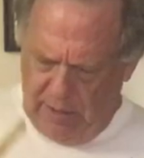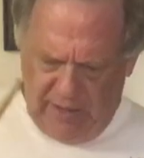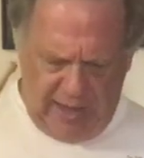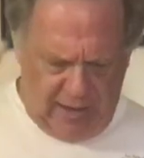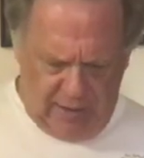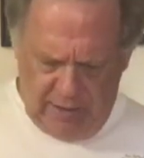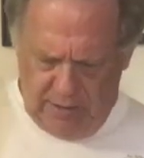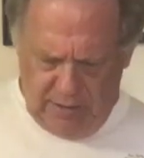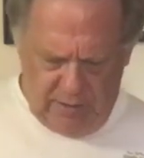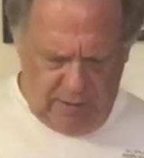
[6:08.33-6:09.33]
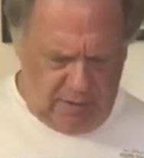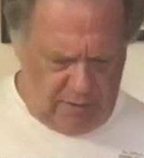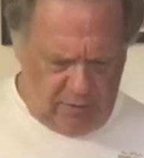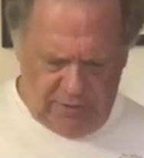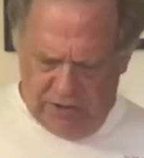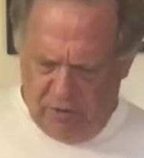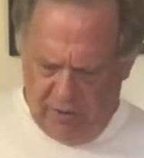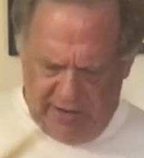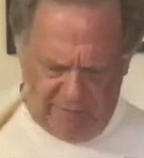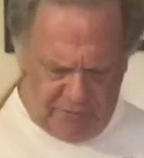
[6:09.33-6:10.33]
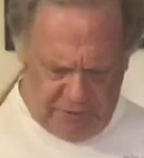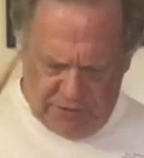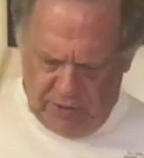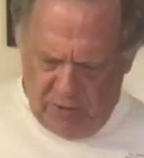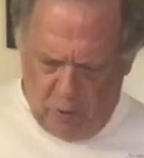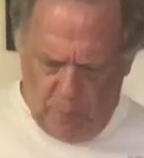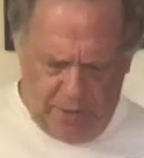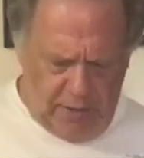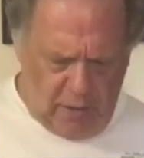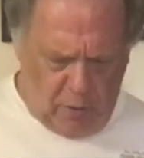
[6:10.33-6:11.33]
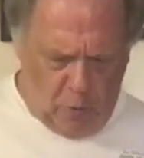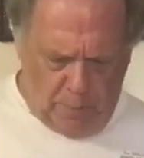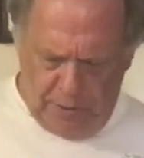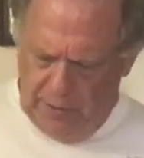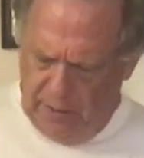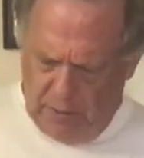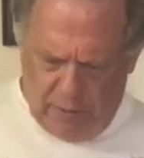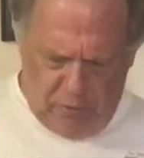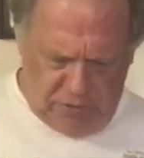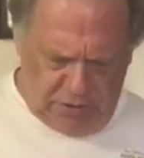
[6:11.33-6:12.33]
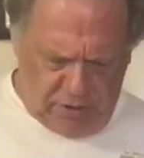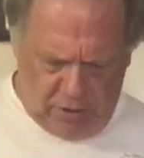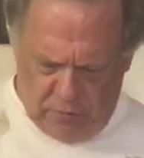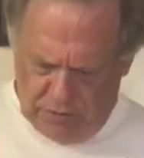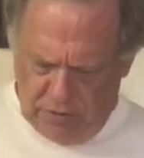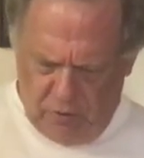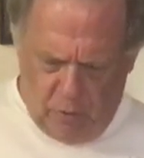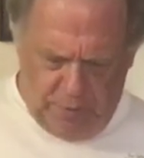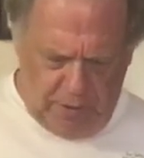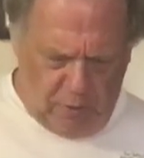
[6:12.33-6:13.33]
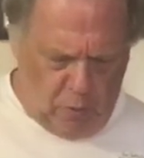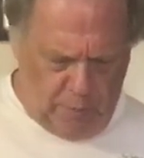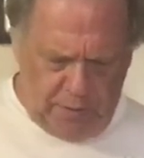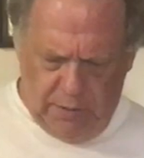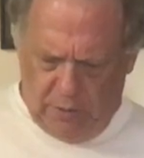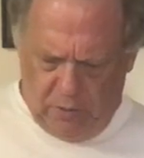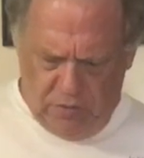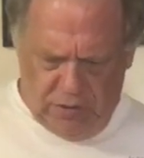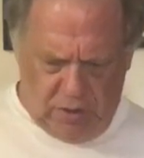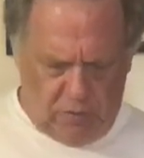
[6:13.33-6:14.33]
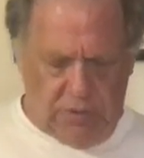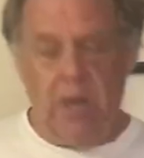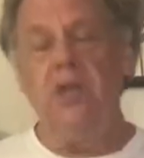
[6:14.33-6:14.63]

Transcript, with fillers: Again, slowly at first, open, open, close, close, open, open, close, close.